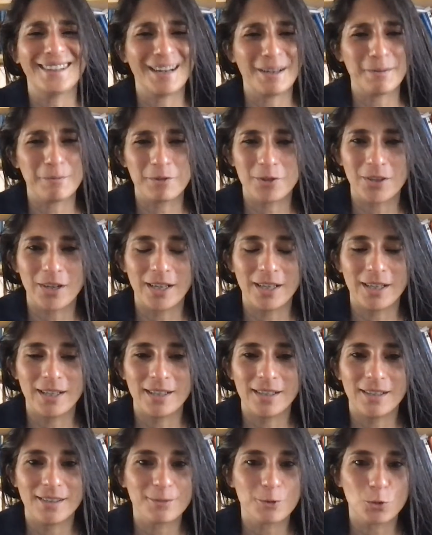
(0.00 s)
I'm
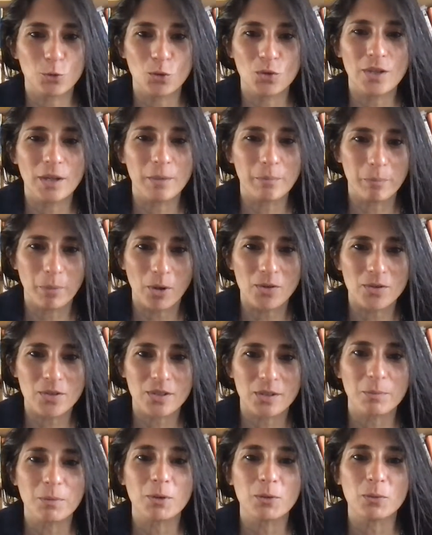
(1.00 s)
trying to do the
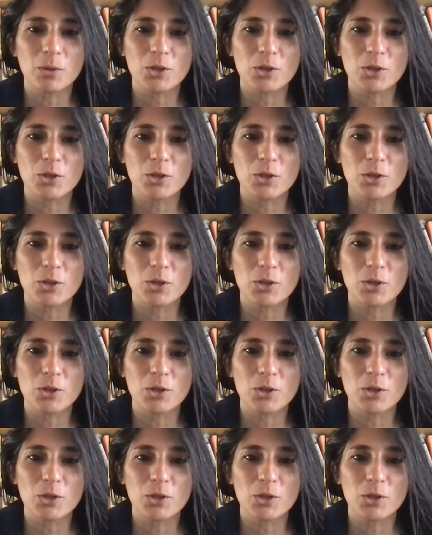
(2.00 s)
impossible,